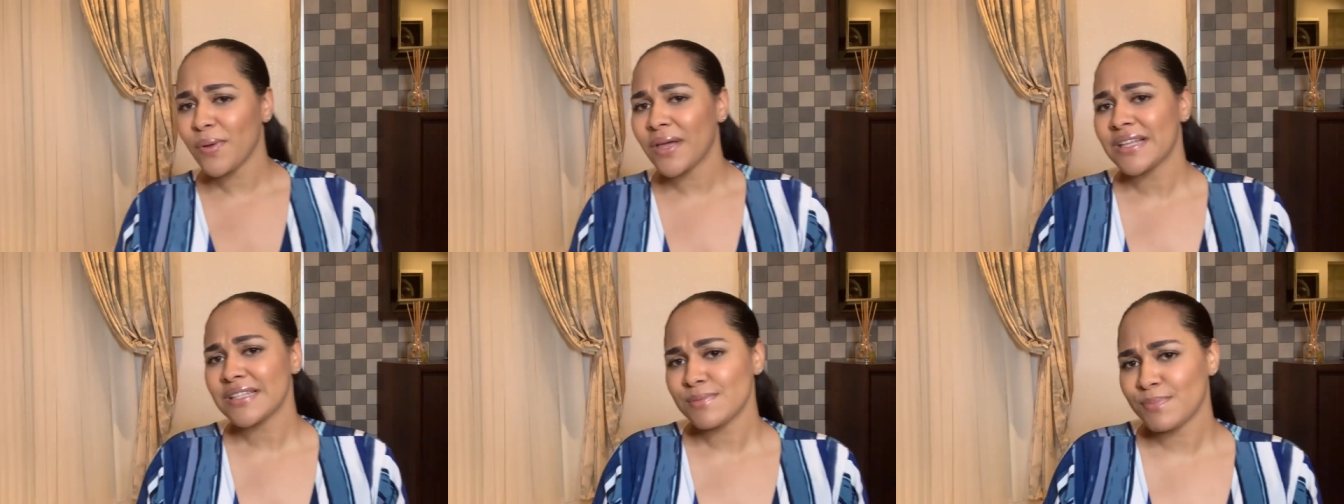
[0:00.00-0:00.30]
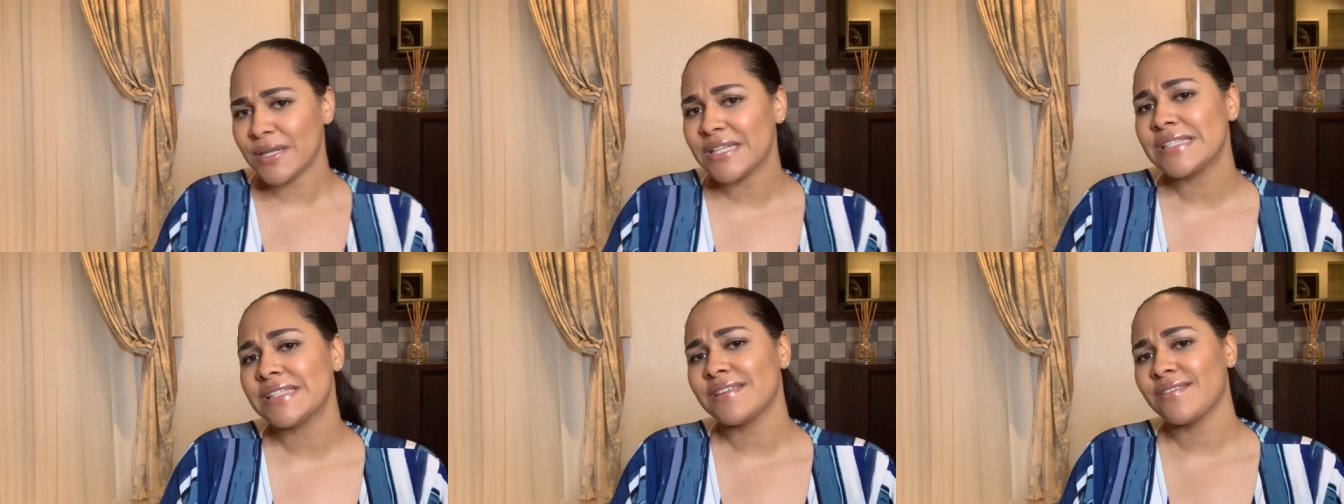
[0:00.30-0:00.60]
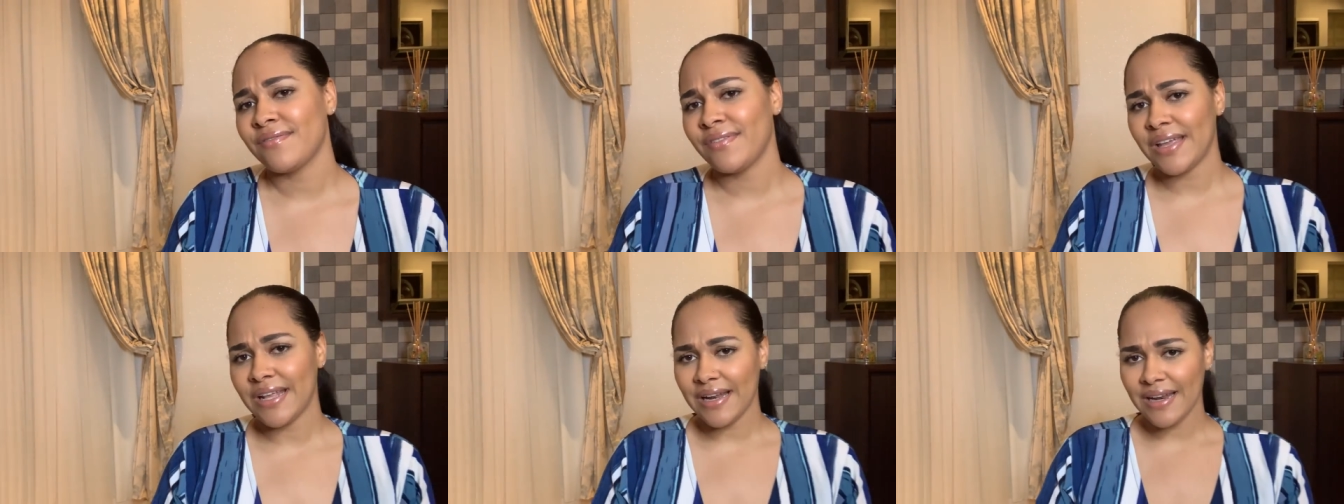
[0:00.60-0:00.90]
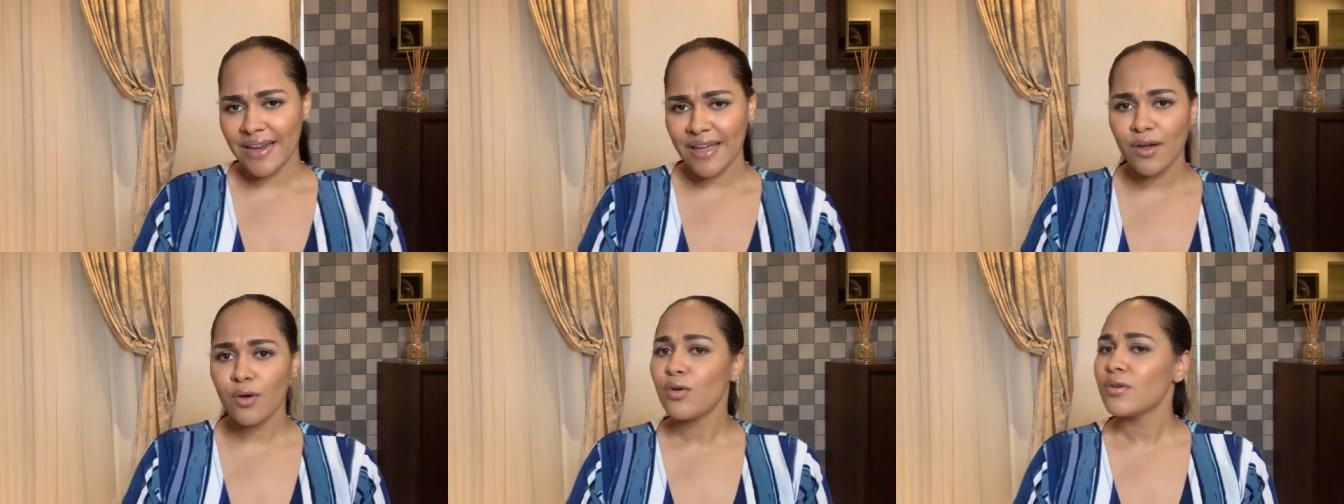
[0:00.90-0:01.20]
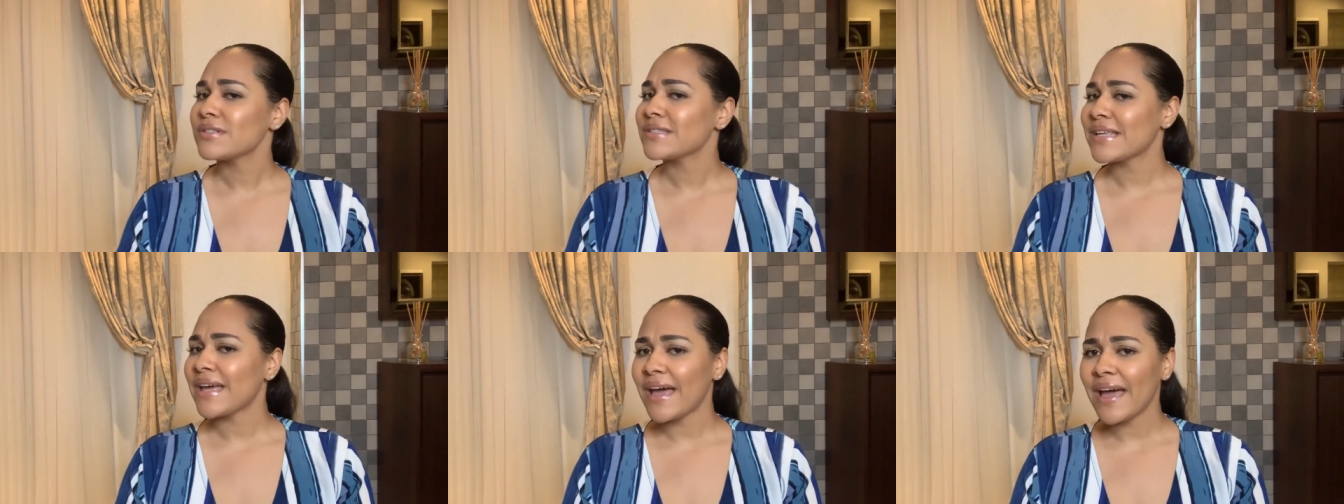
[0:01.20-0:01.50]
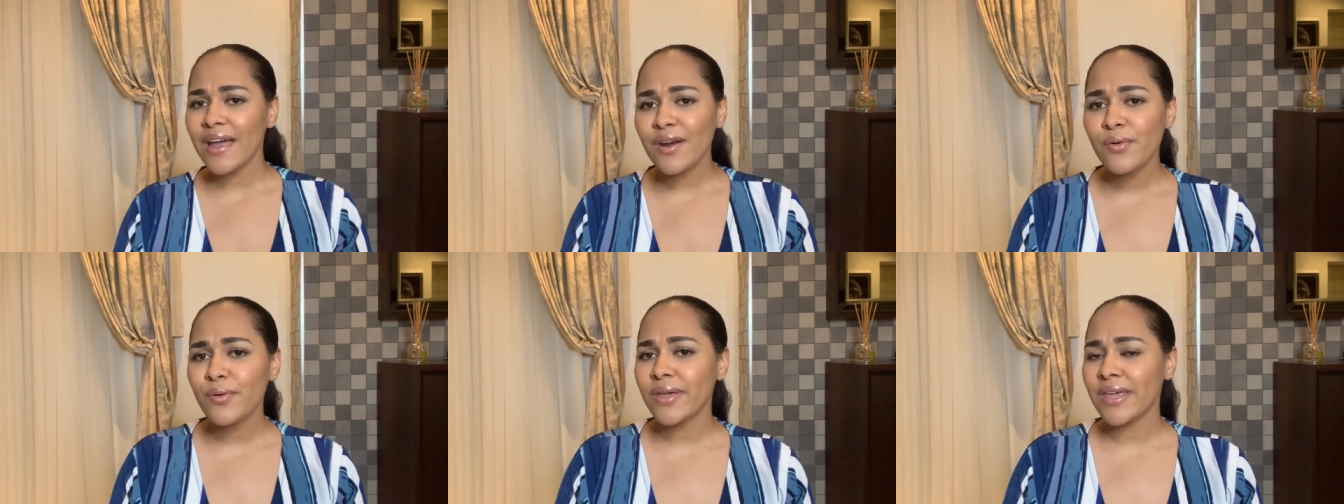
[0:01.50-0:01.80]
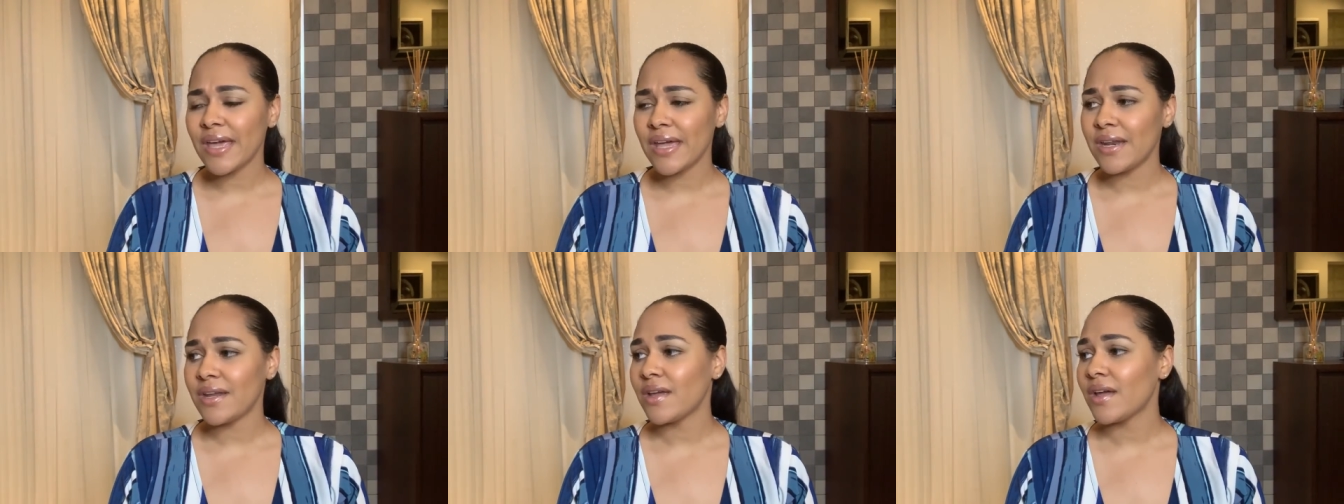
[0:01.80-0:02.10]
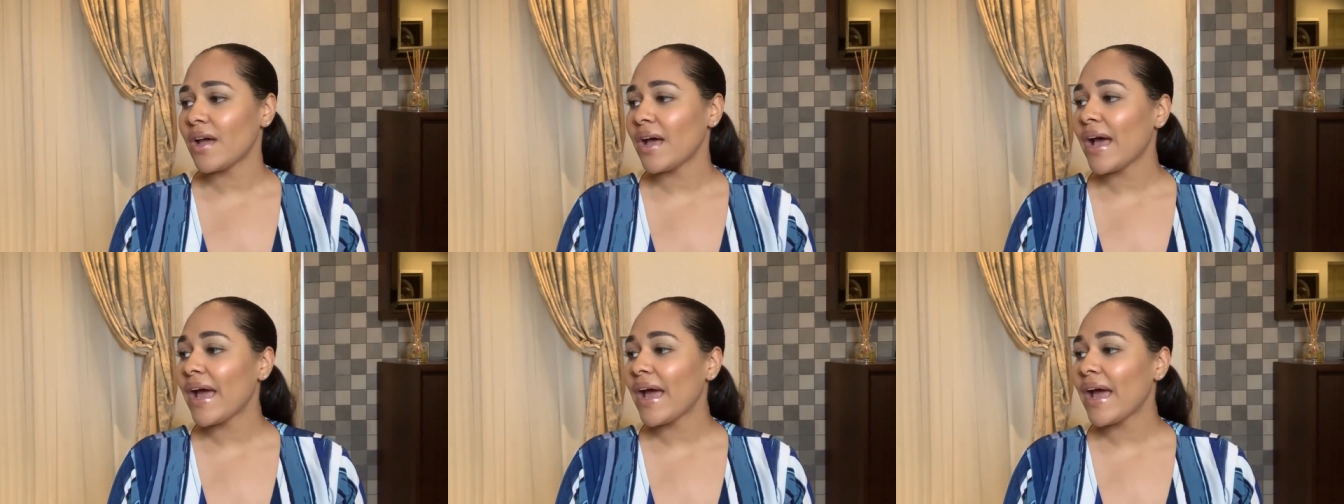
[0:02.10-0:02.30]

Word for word: expensive in Lagos? I don't get it.